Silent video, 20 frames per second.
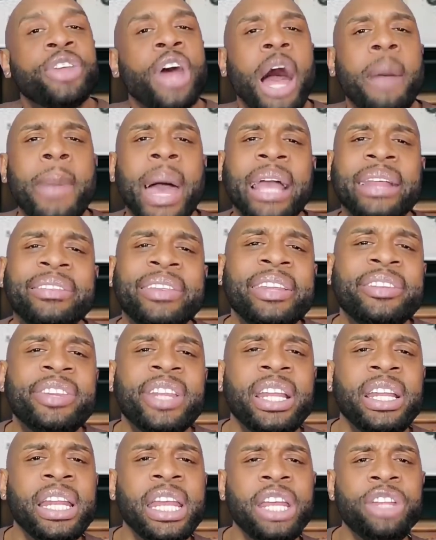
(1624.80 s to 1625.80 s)
So I'm
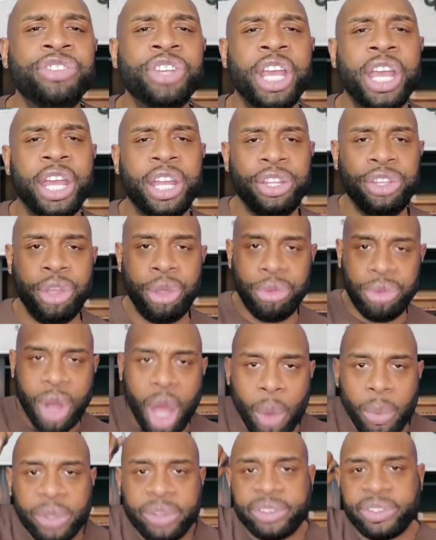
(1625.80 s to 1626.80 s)
existing Legion.
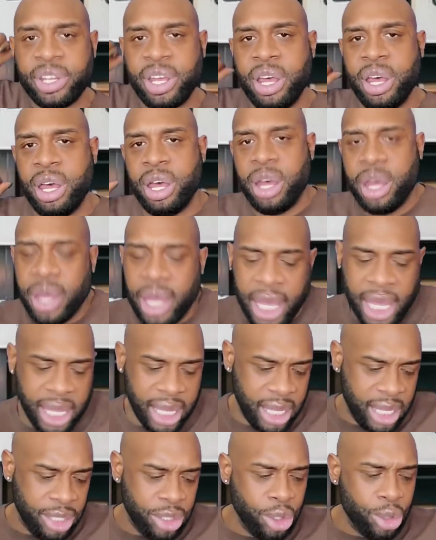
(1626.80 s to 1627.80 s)
You know what's up.
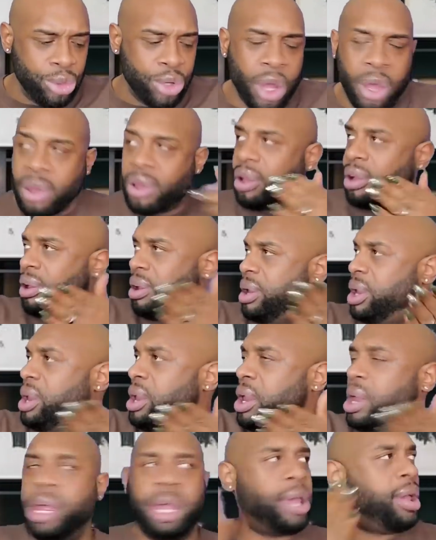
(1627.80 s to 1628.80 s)
Hey, you know.
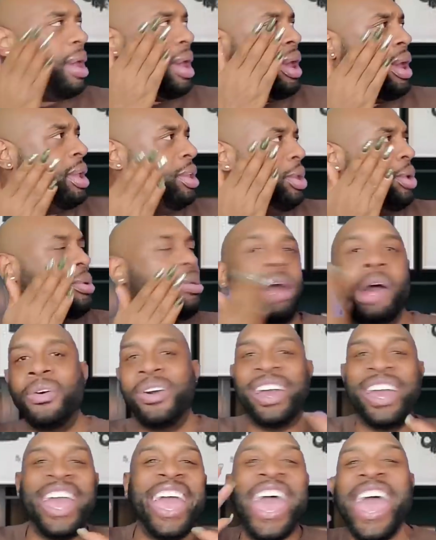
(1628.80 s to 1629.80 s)
Uh, uh, you
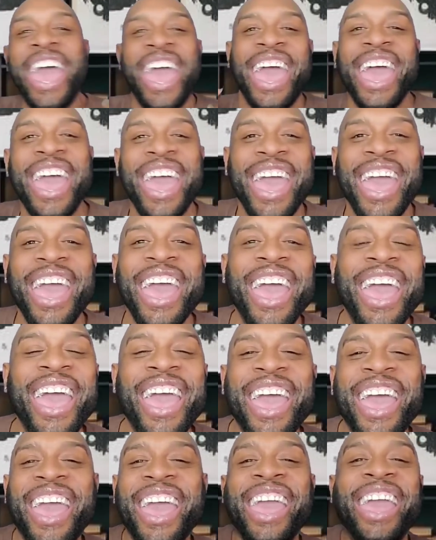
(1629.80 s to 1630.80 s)
know,
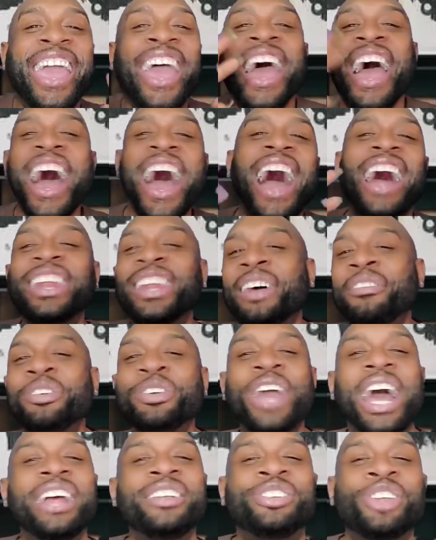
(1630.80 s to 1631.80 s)
hey, I
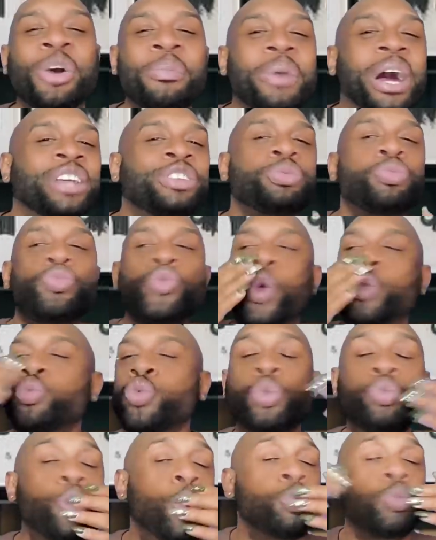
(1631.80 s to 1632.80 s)
love you guys so much. And
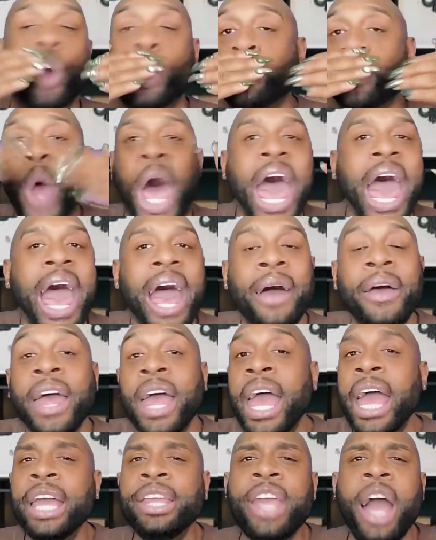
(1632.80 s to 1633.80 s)

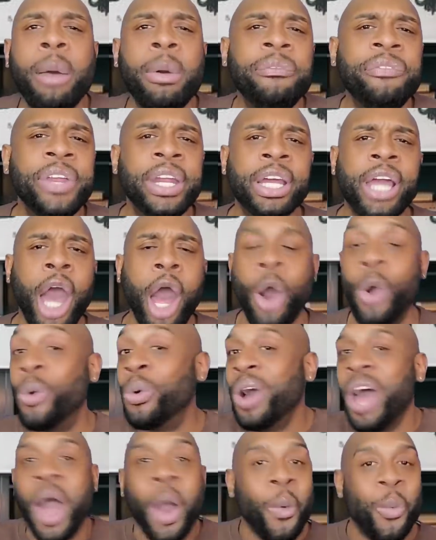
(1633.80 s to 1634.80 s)
y'all, we finna
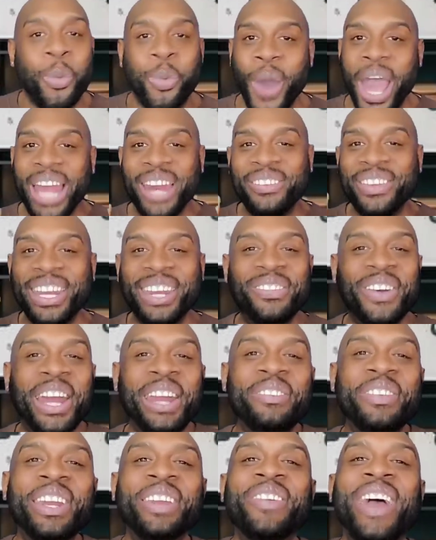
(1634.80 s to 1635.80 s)
go. Wait a minute,
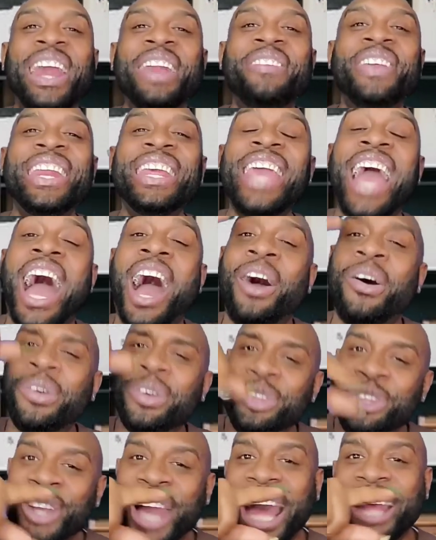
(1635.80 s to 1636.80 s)
wait a minute, wait a minute,
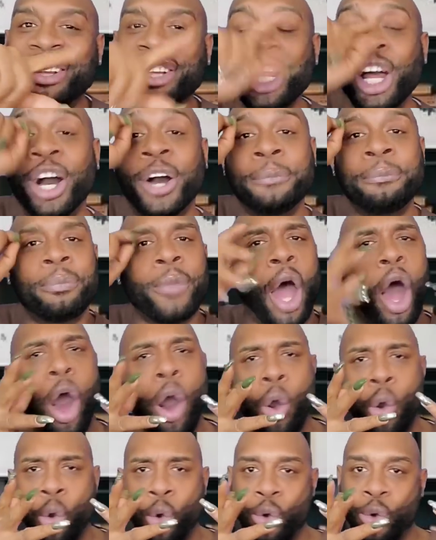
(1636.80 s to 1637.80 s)
y'all. You guys look.
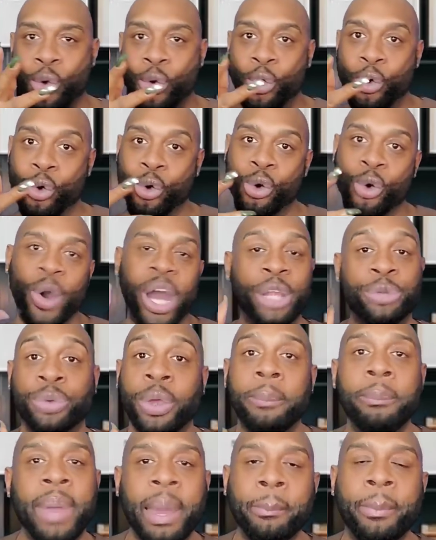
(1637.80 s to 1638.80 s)

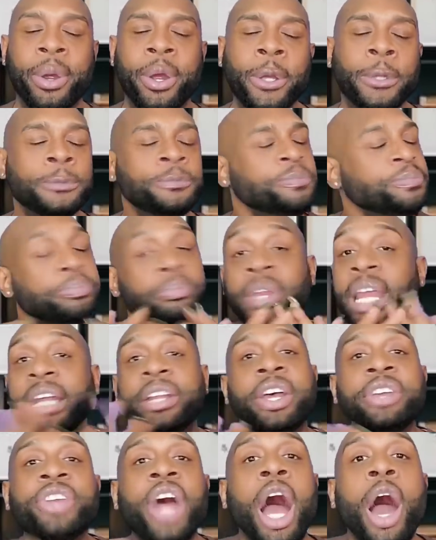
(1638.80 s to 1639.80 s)
Always remember,
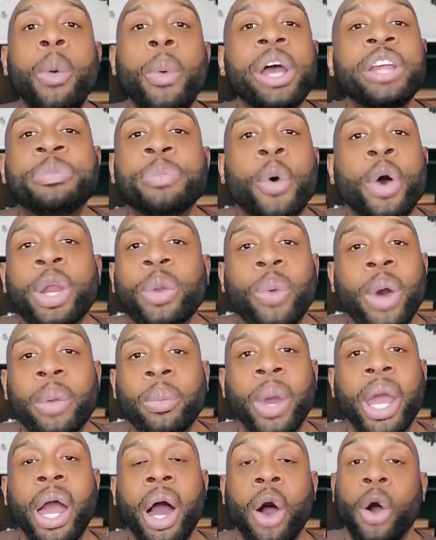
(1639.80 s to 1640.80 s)
there's always more than
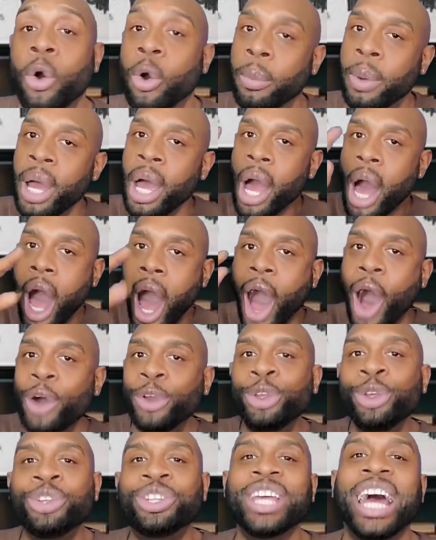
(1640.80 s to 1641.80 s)
one way home.
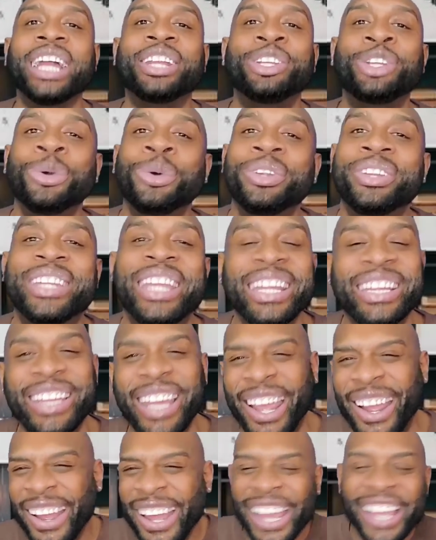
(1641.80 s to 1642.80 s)
All you have to do is
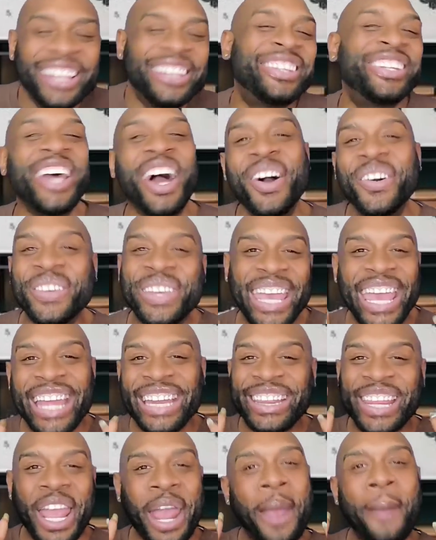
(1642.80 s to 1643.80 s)
get there. So
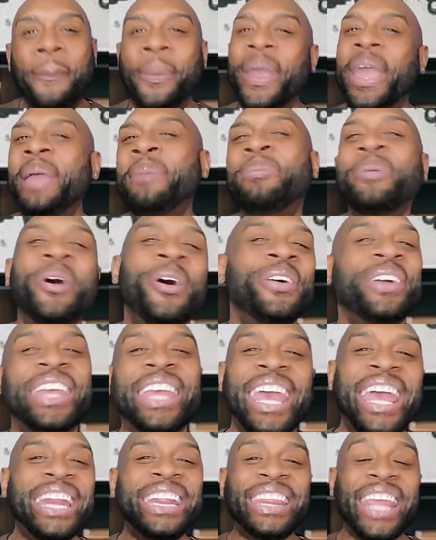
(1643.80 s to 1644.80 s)
get there, people.
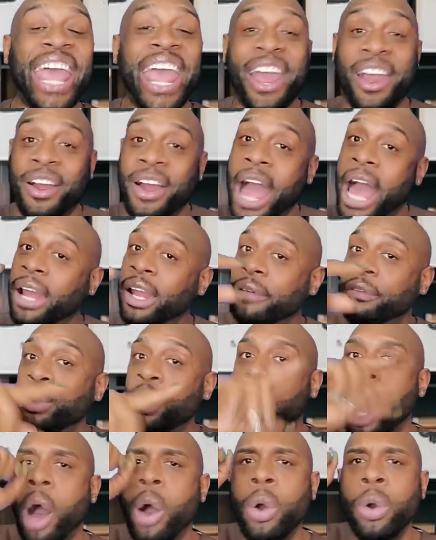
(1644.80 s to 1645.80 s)
Get there. I
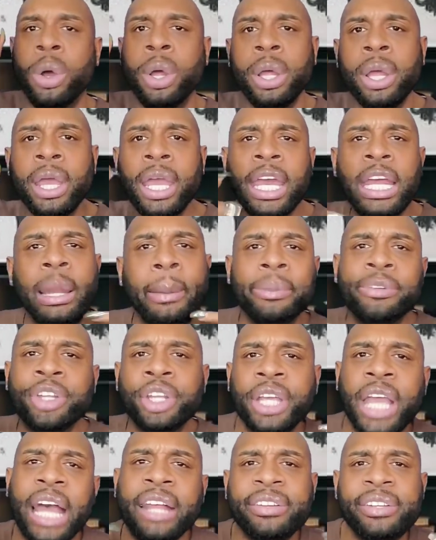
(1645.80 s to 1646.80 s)
love you all. And I'm
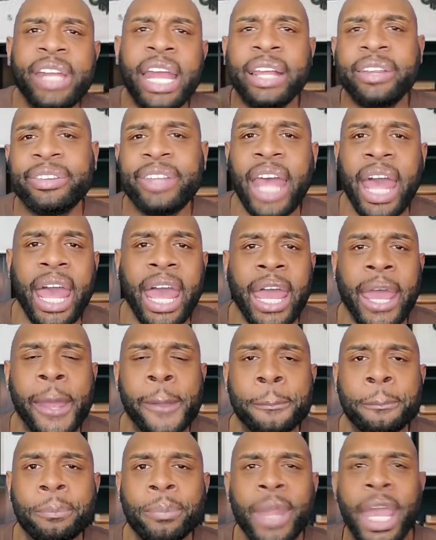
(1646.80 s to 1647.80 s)
going to see you guys next
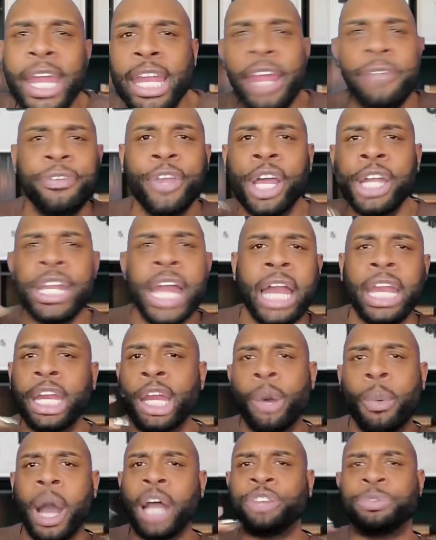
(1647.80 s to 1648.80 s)
time. And if you're not
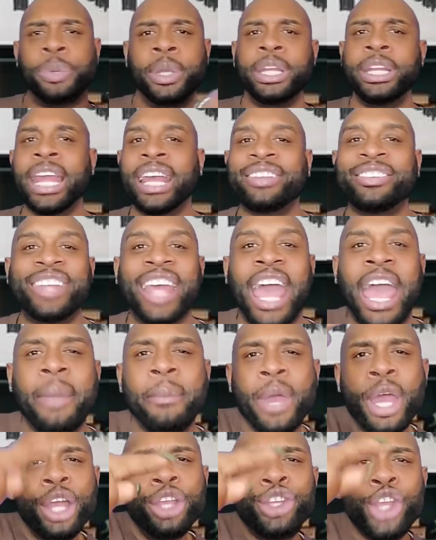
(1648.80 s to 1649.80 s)
going to watch me next
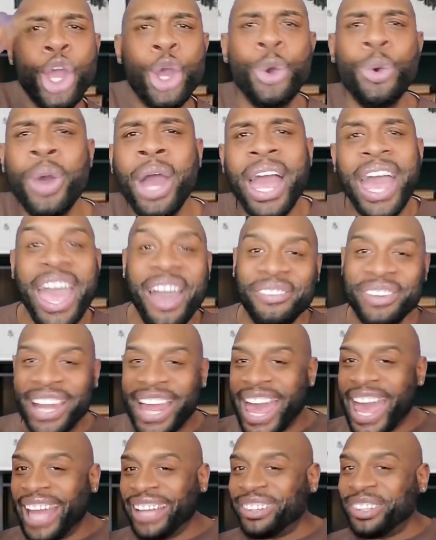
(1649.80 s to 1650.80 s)
time, you have
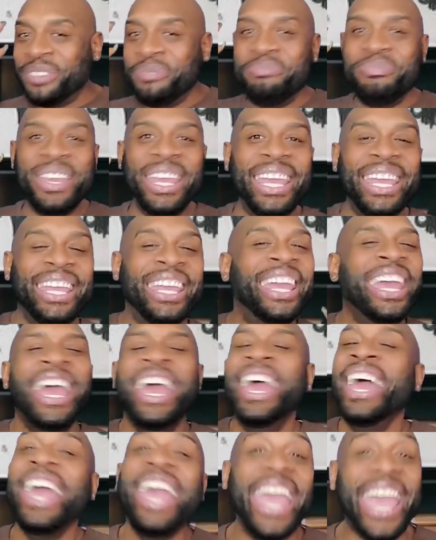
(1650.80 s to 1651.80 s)
lied to me.
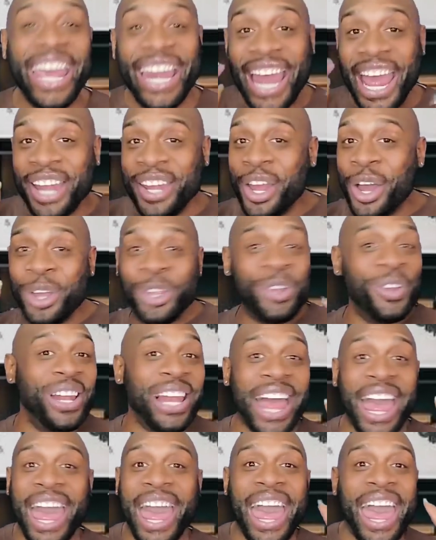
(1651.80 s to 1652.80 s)
And I know you
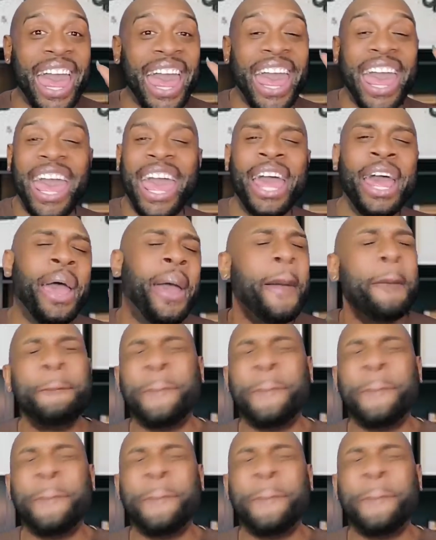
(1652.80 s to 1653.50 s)
lied.